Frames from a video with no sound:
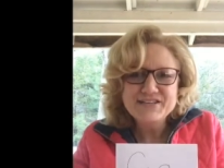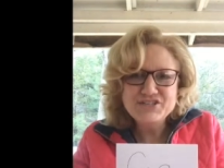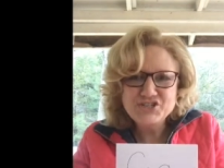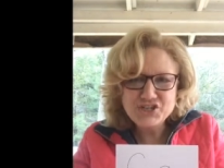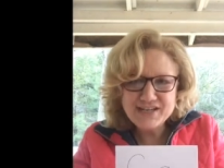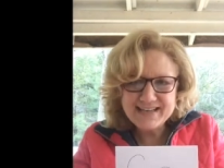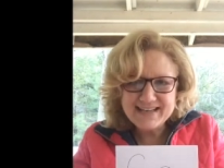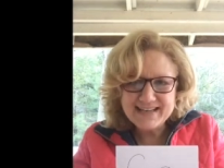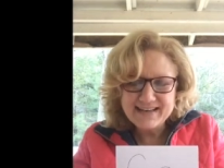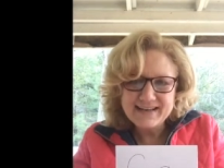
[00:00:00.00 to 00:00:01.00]

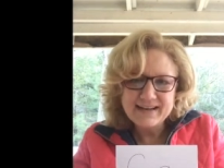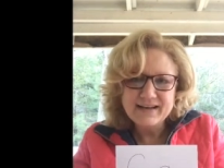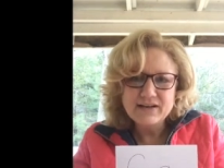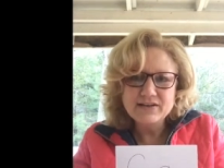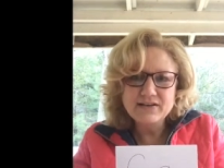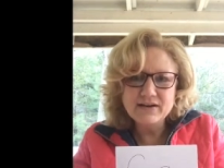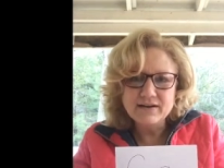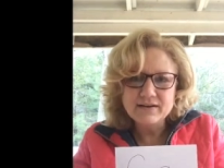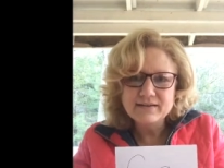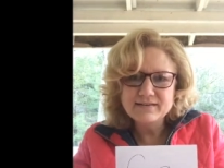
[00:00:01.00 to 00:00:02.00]
G, g,
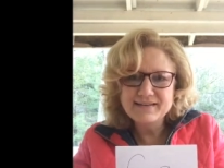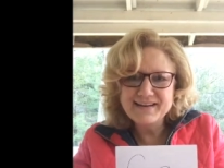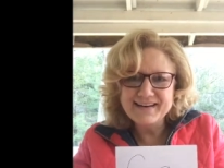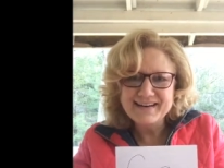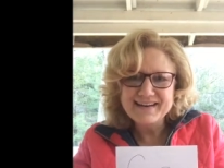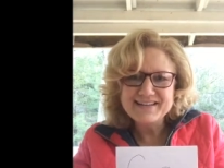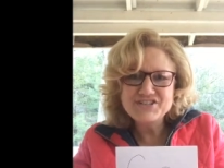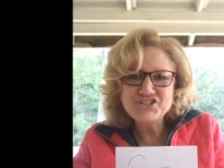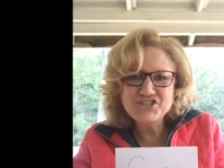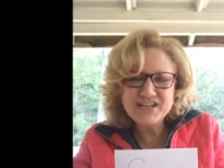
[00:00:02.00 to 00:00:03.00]
g,
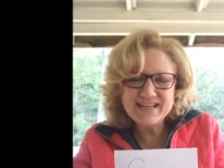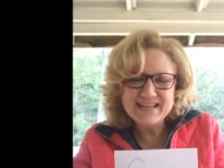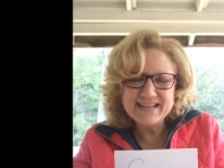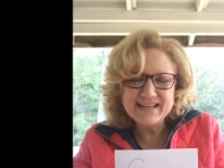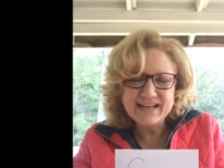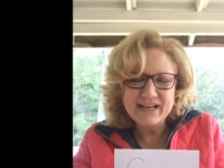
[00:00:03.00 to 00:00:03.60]
G.